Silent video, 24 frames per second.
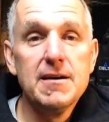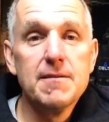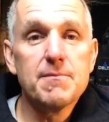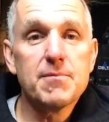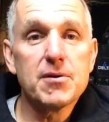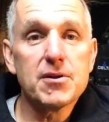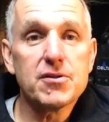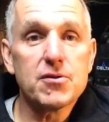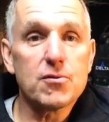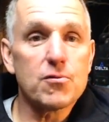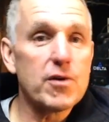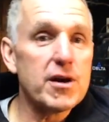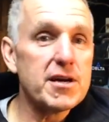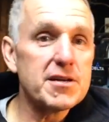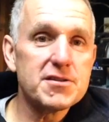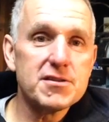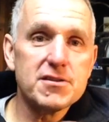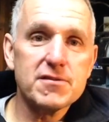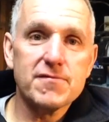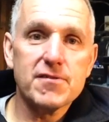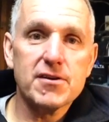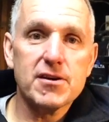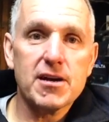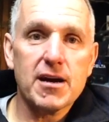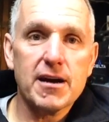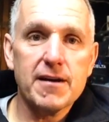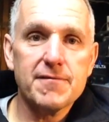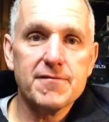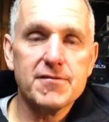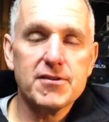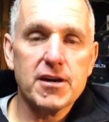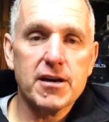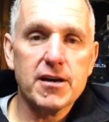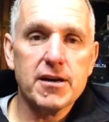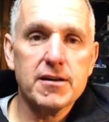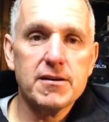but the rest of it I've
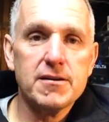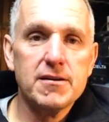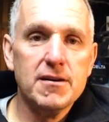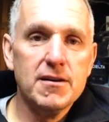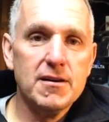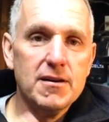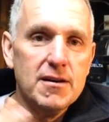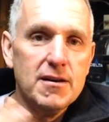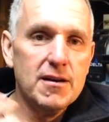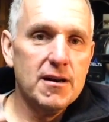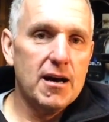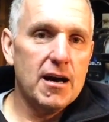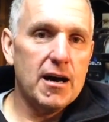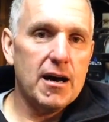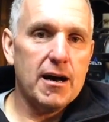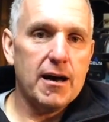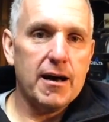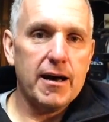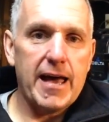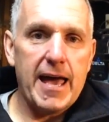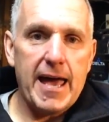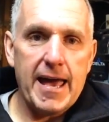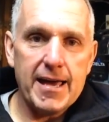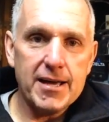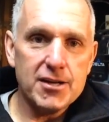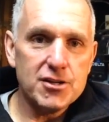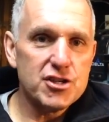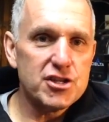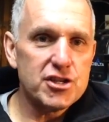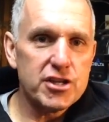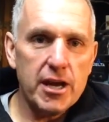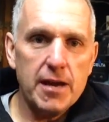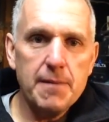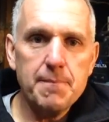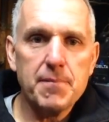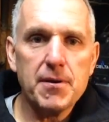done hand
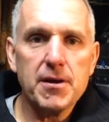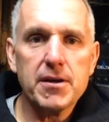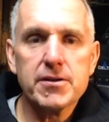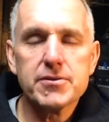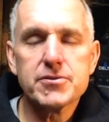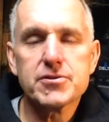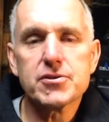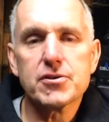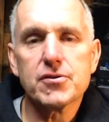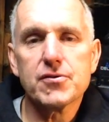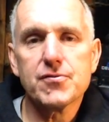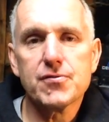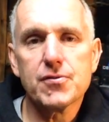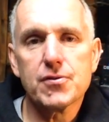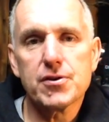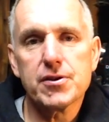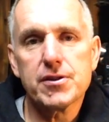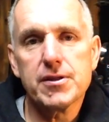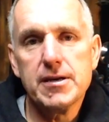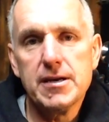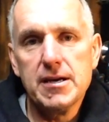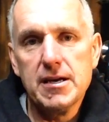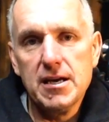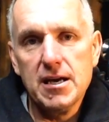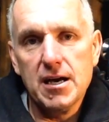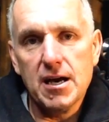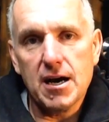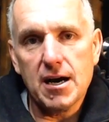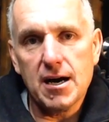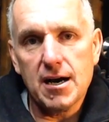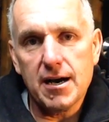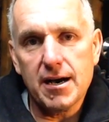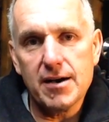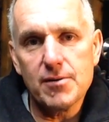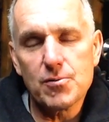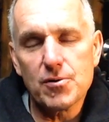shaping and so forth.
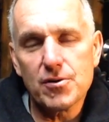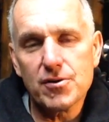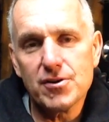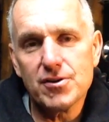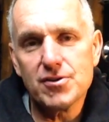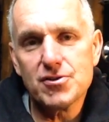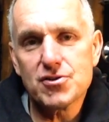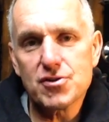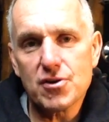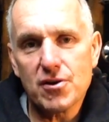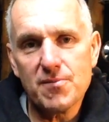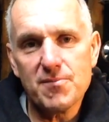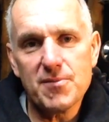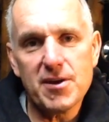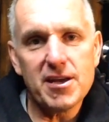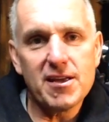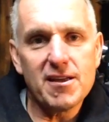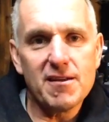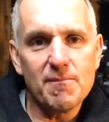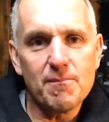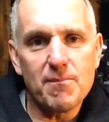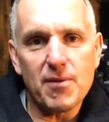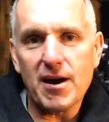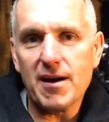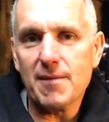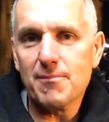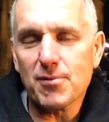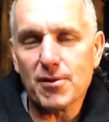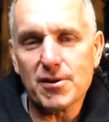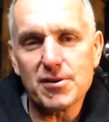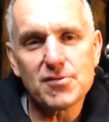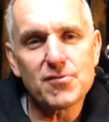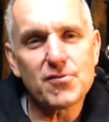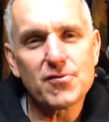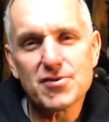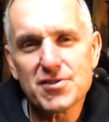I really enjoy making
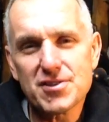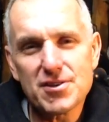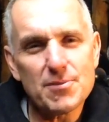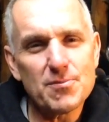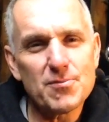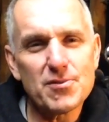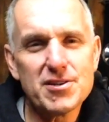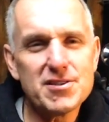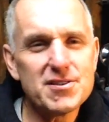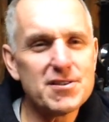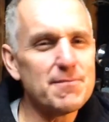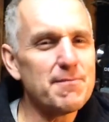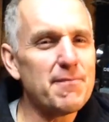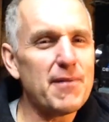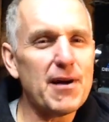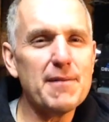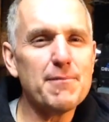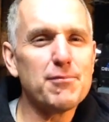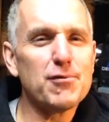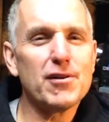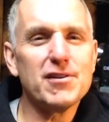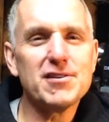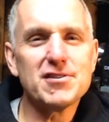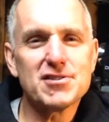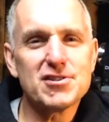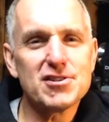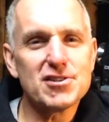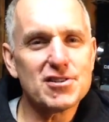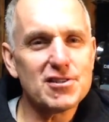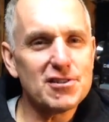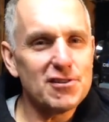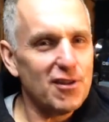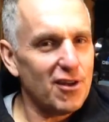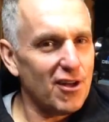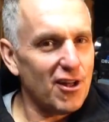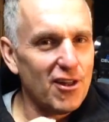biplanes. For some reason, biplanes
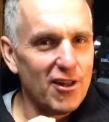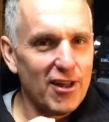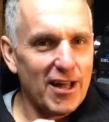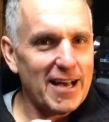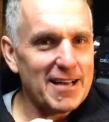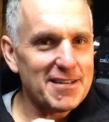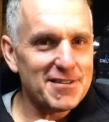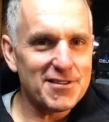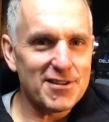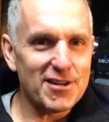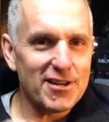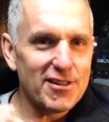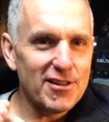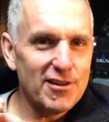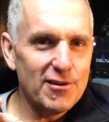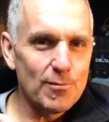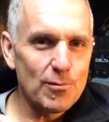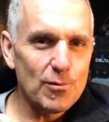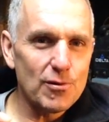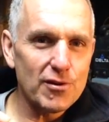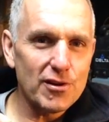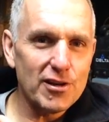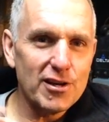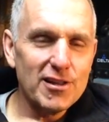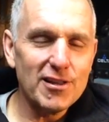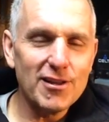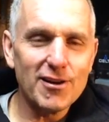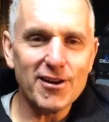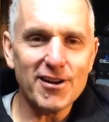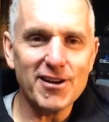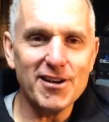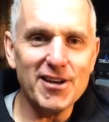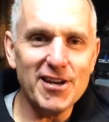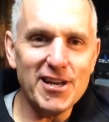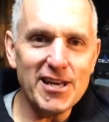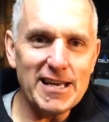just look classic. They really
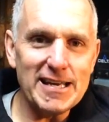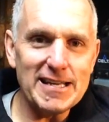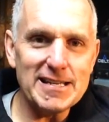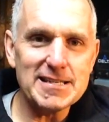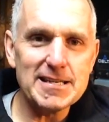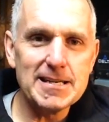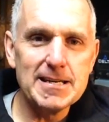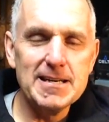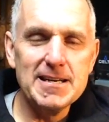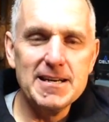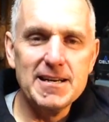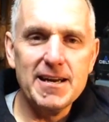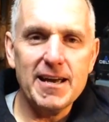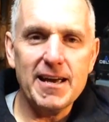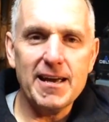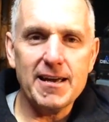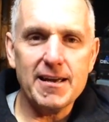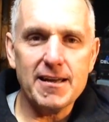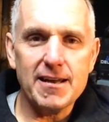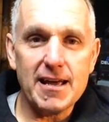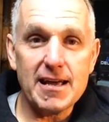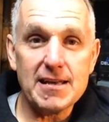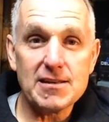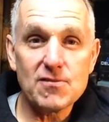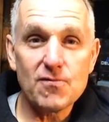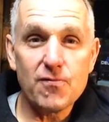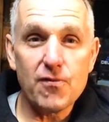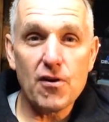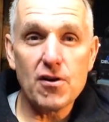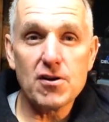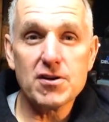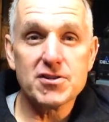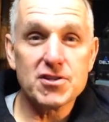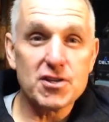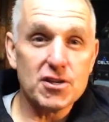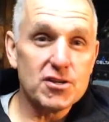look neat. And as
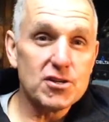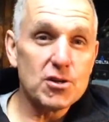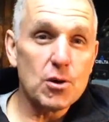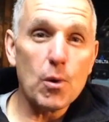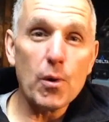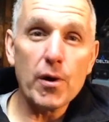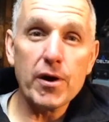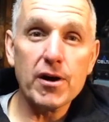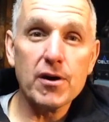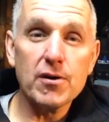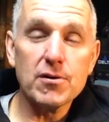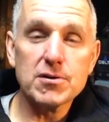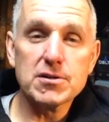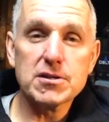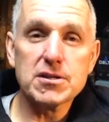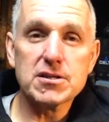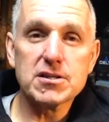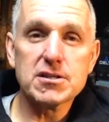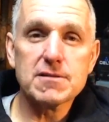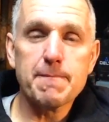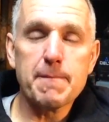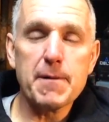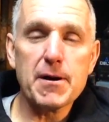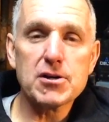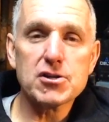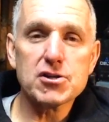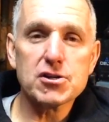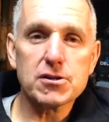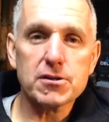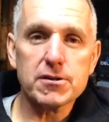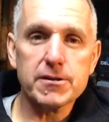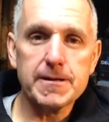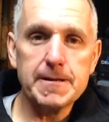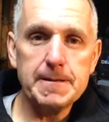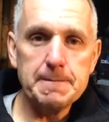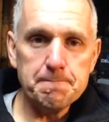far as a toy goes
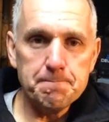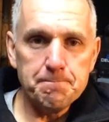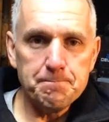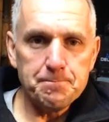especially,